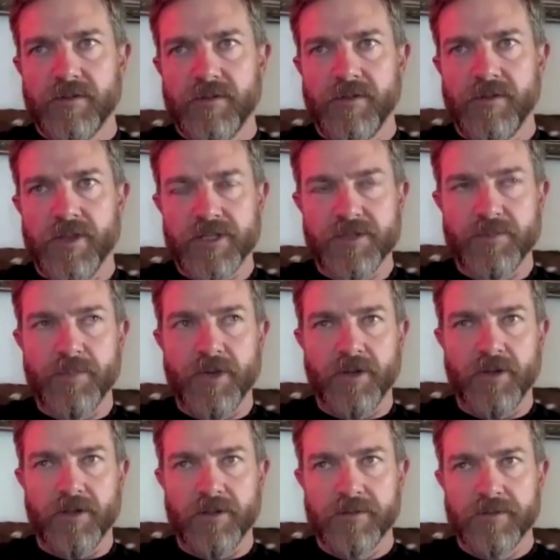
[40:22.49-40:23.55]
this
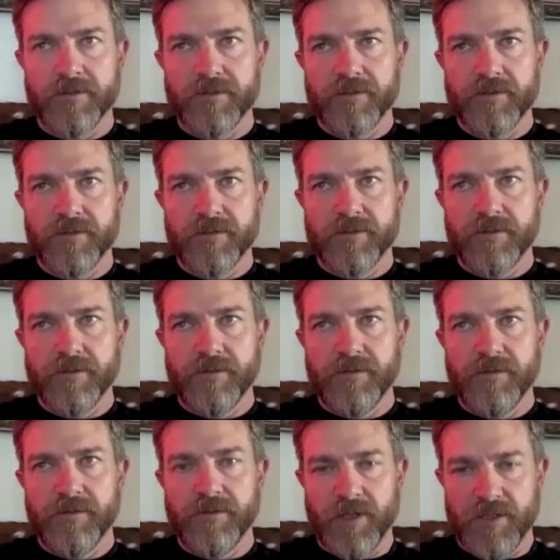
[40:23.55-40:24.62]
bill
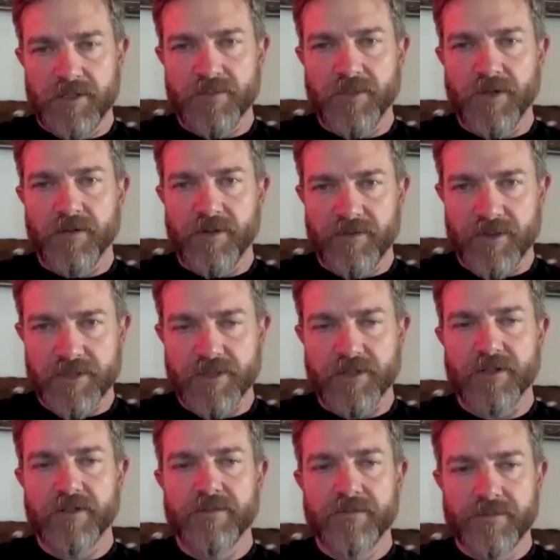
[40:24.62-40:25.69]
needs to be
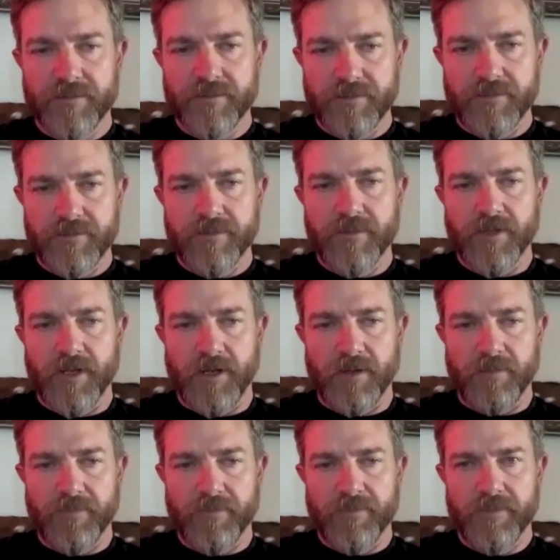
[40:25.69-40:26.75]
revisited,
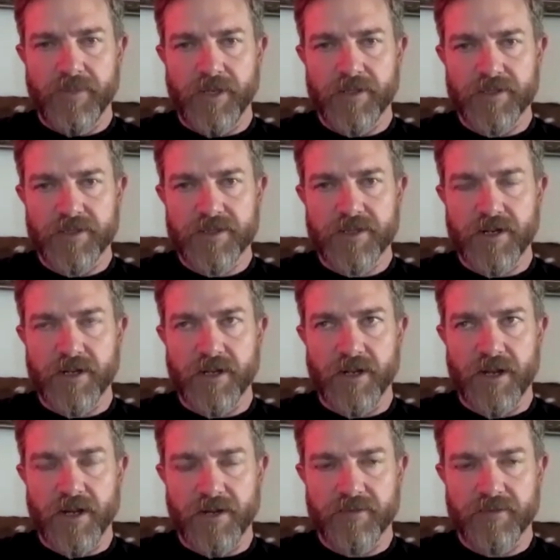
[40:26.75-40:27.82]
because it's going to
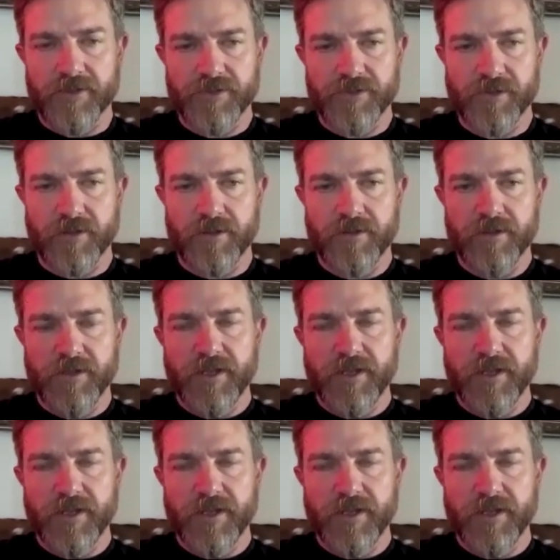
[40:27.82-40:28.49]
get out of control.